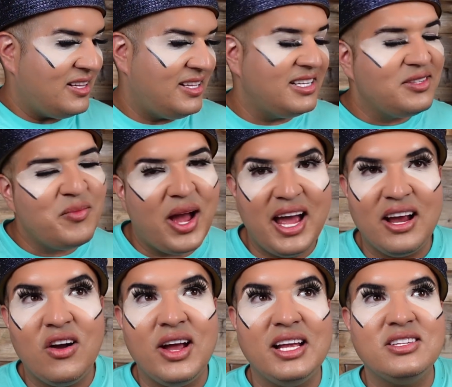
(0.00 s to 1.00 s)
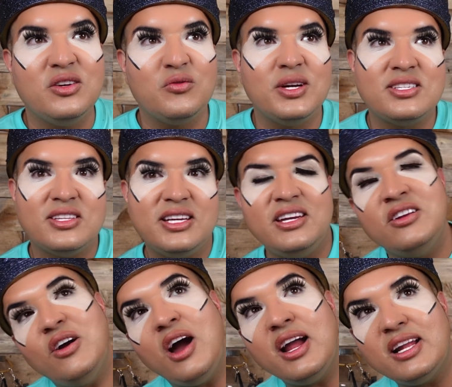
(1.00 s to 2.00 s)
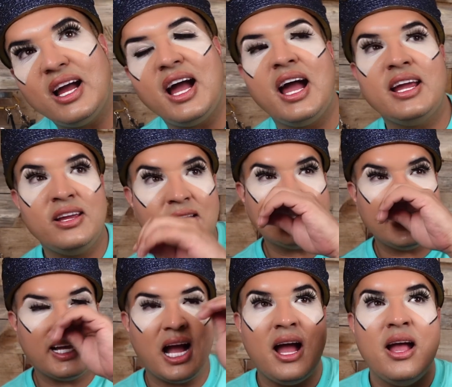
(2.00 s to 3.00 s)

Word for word: this bag. Okay, so recently, you know how I, you guys, like,